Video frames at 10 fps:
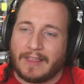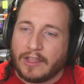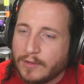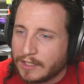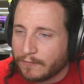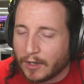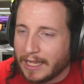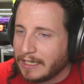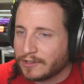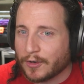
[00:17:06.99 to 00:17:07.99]
They use it for
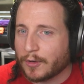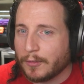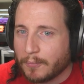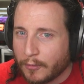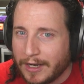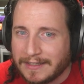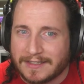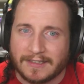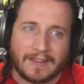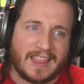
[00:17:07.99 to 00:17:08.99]
internal prints
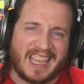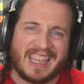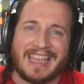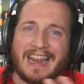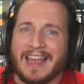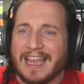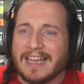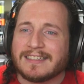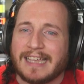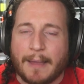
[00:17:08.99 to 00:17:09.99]
so that they can get
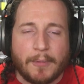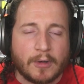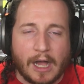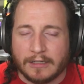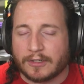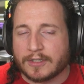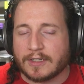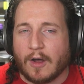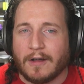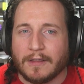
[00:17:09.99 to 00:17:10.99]
sample colors
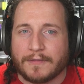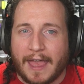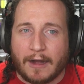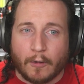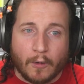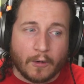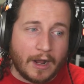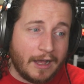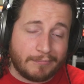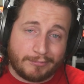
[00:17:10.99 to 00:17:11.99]
and all of that, or
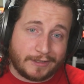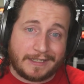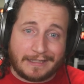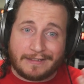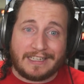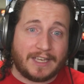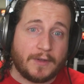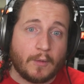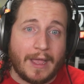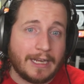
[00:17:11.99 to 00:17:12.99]
uh, just gets
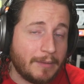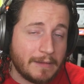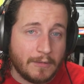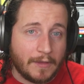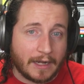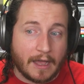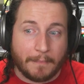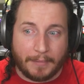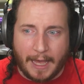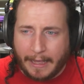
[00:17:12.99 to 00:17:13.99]
given away to people that
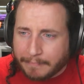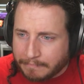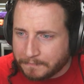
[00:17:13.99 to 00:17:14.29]
come by. But